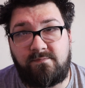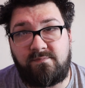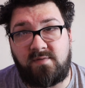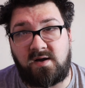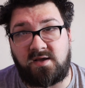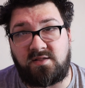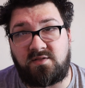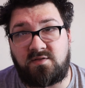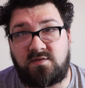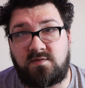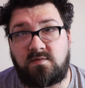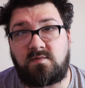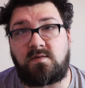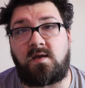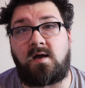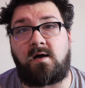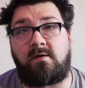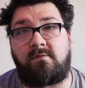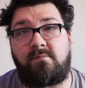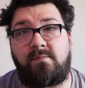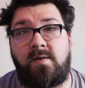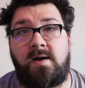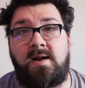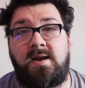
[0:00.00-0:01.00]
my
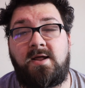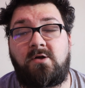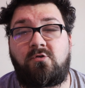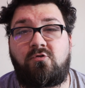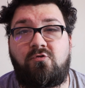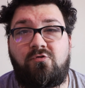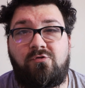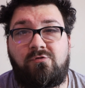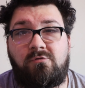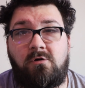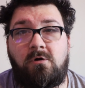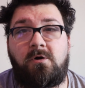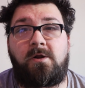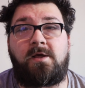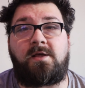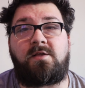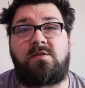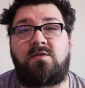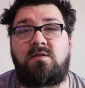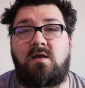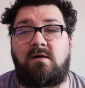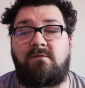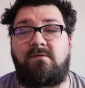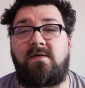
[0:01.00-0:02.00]
stuff, my electronic
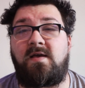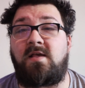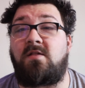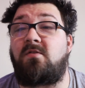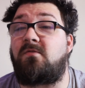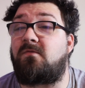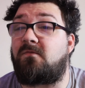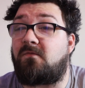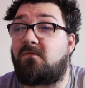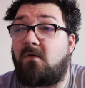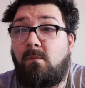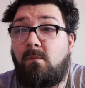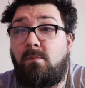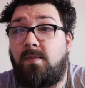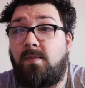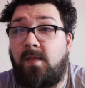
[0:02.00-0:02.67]
stuff, is from